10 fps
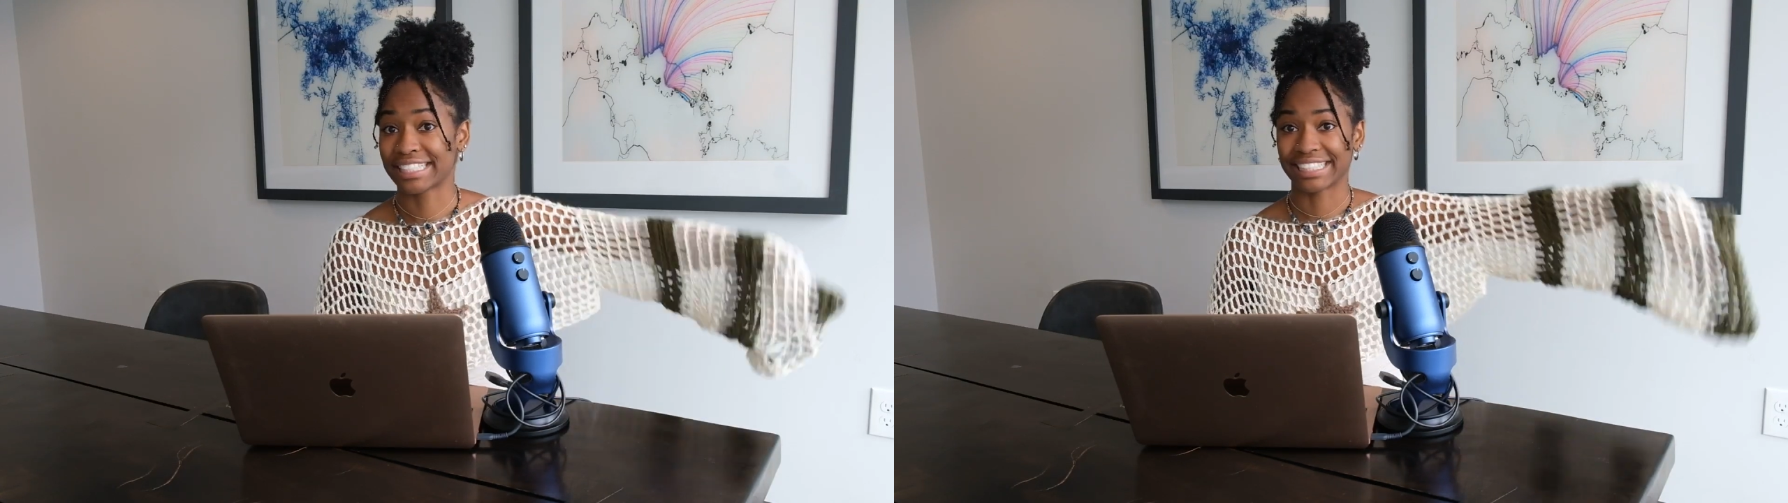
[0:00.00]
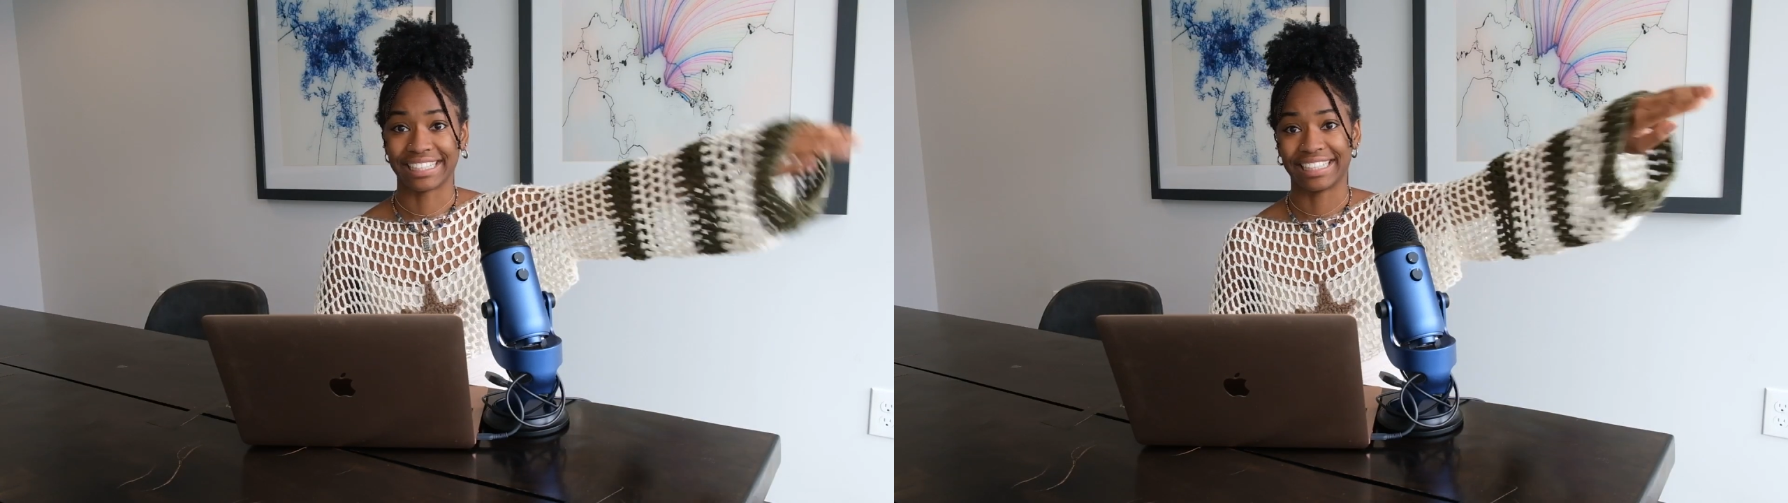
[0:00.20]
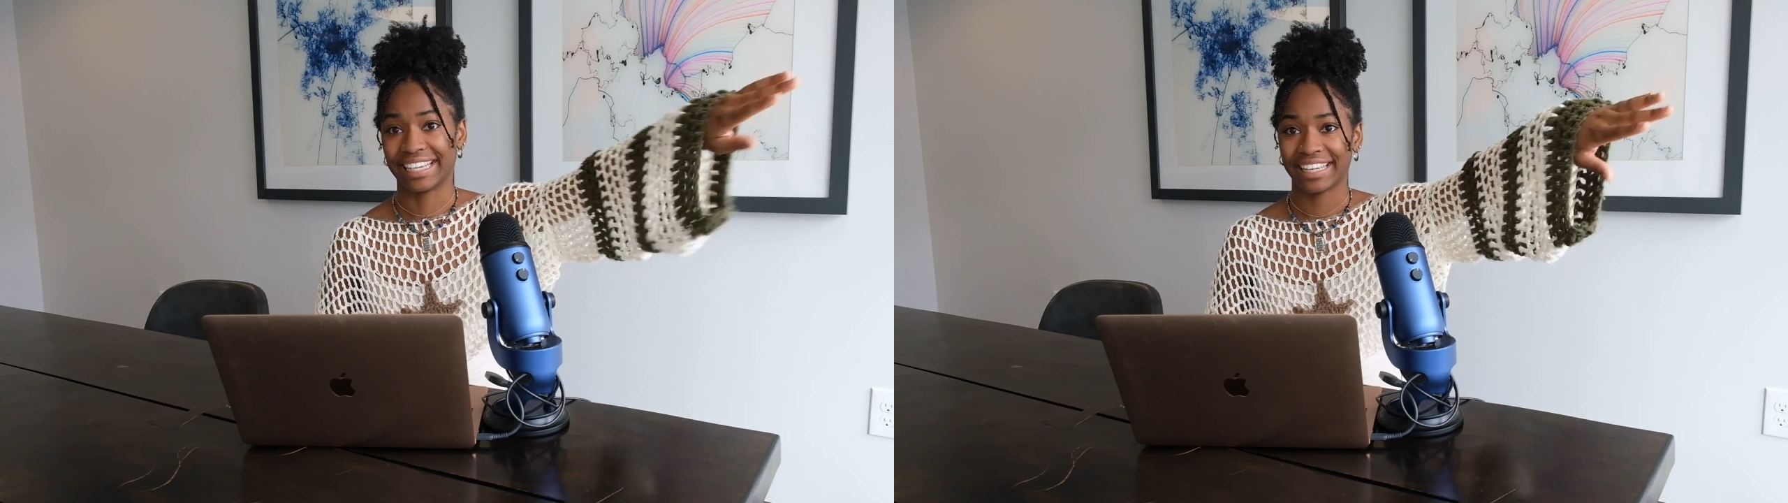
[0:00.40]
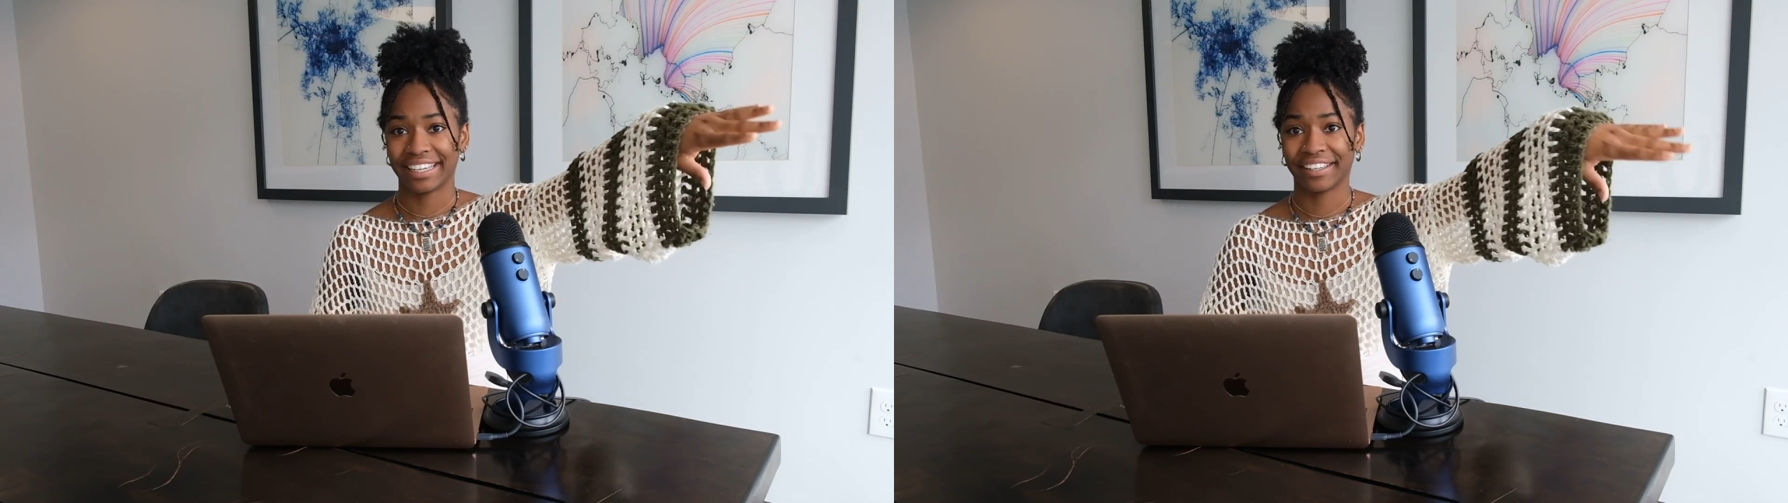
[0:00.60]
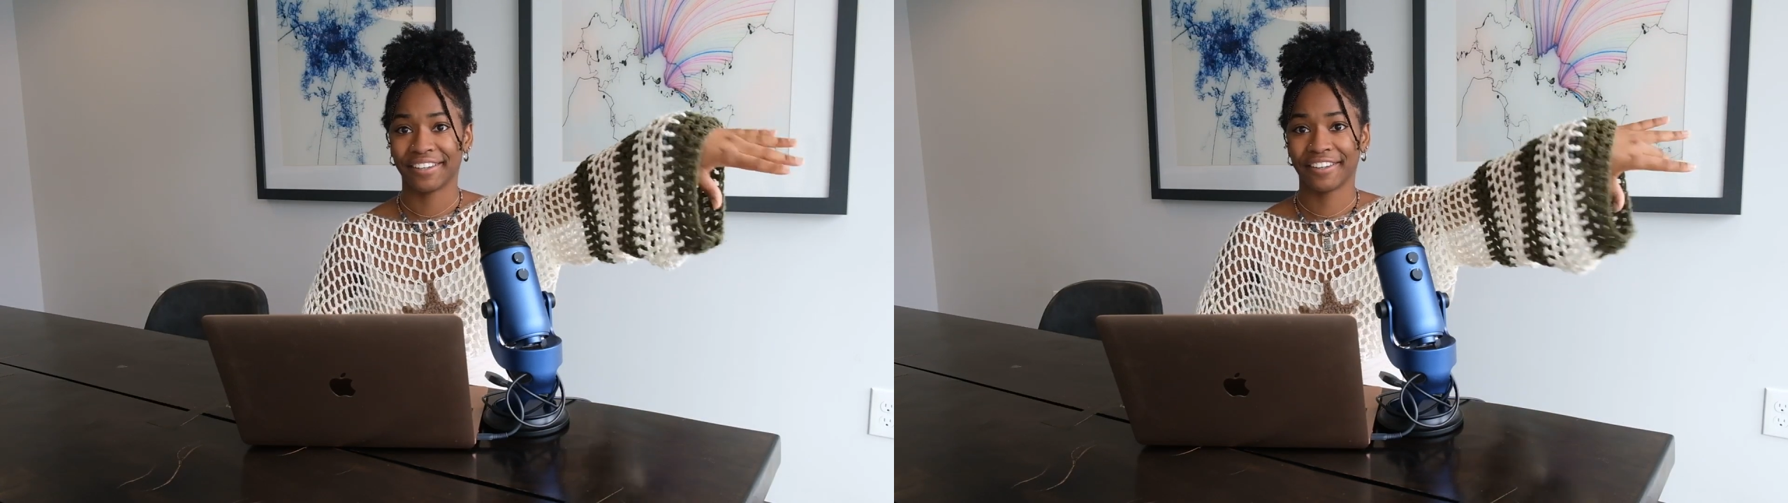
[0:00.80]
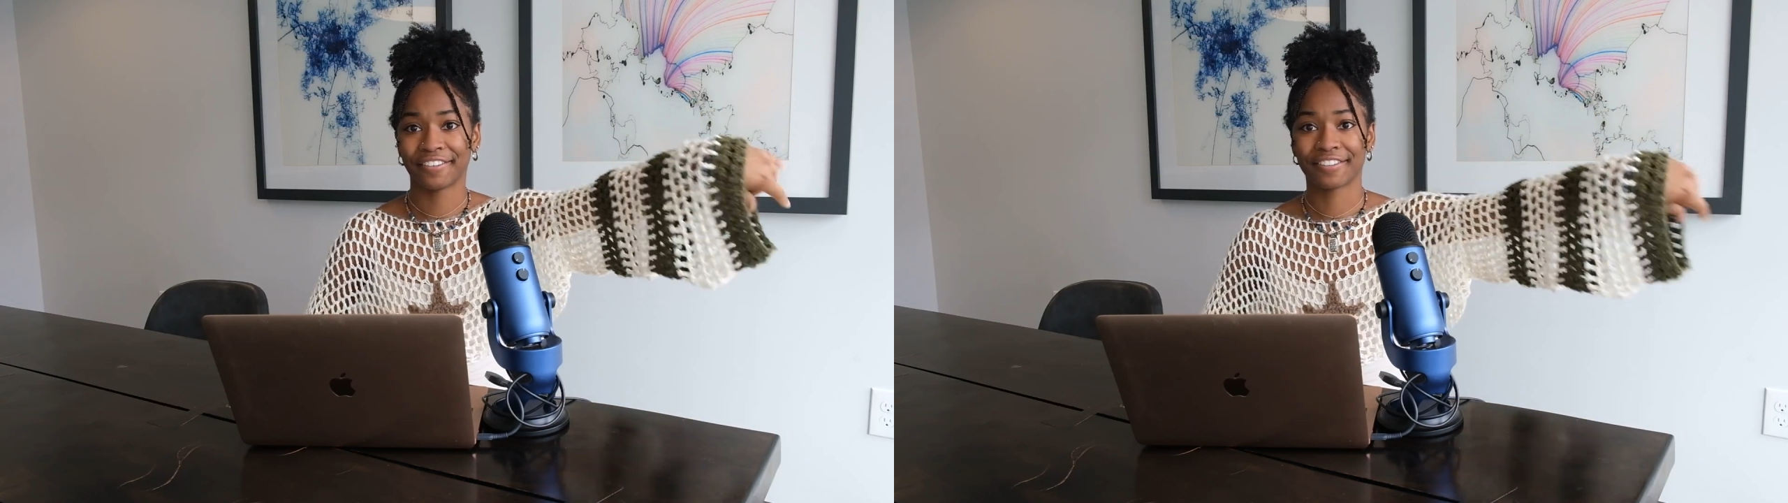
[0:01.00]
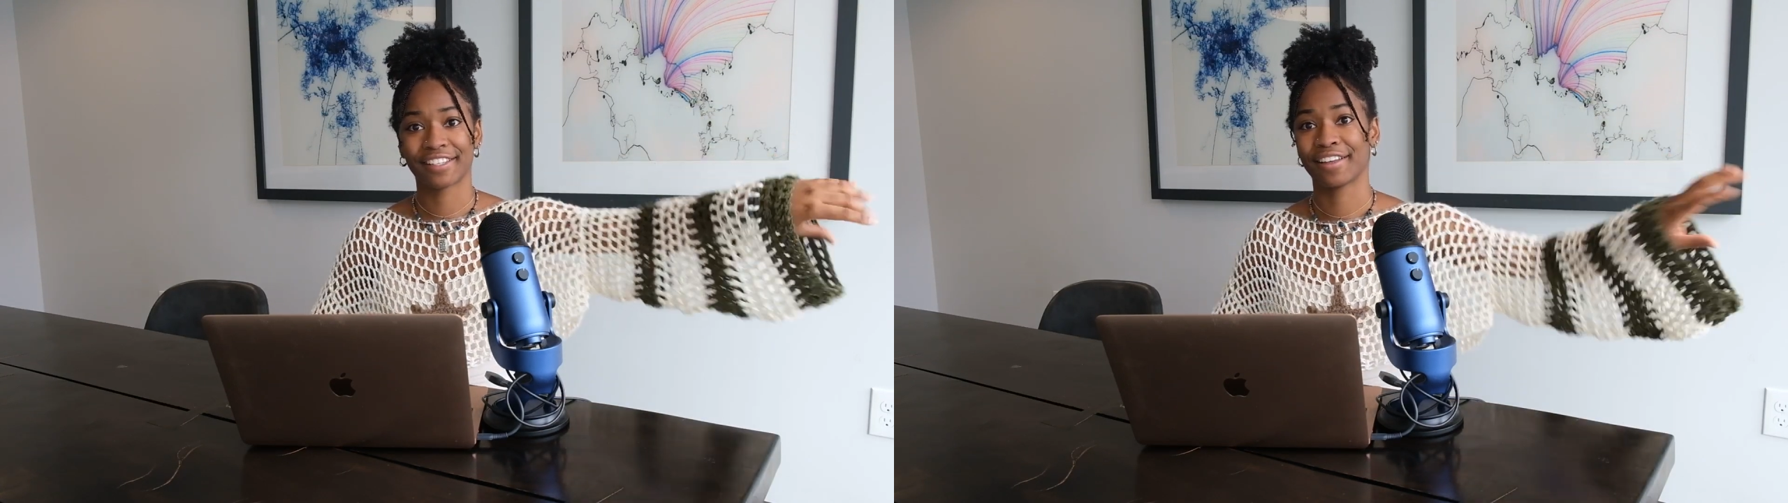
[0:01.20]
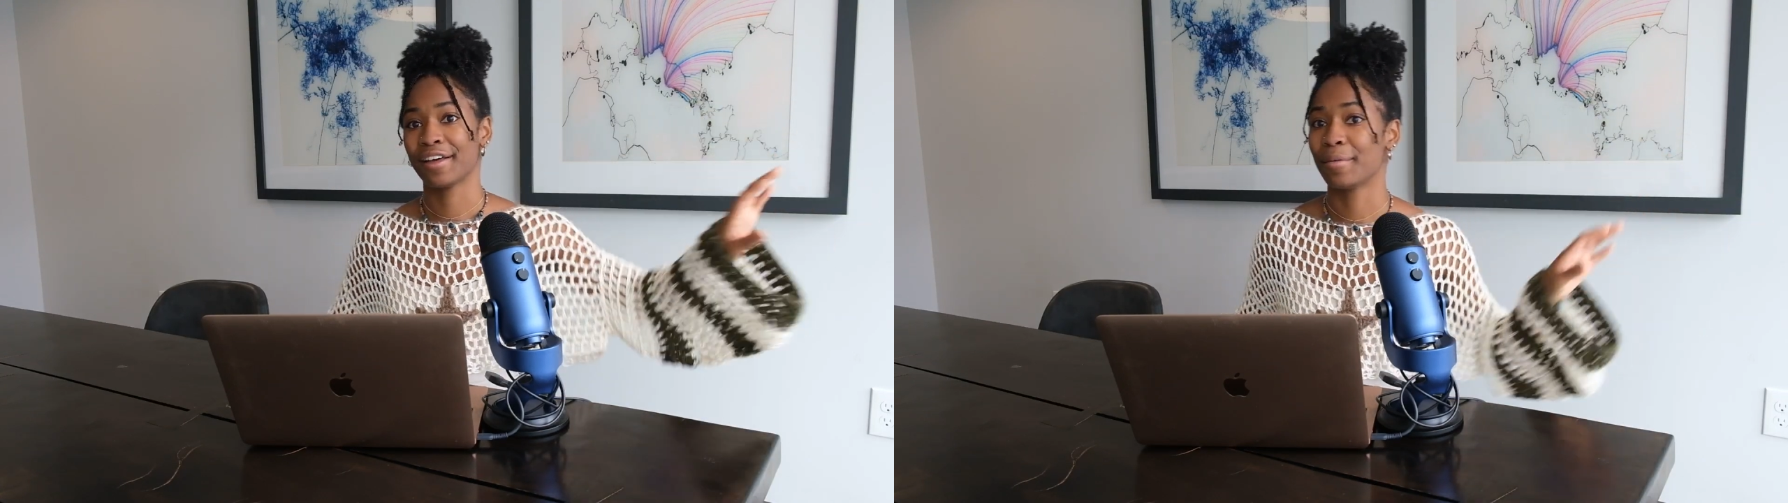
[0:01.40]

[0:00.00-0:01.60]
sleeves,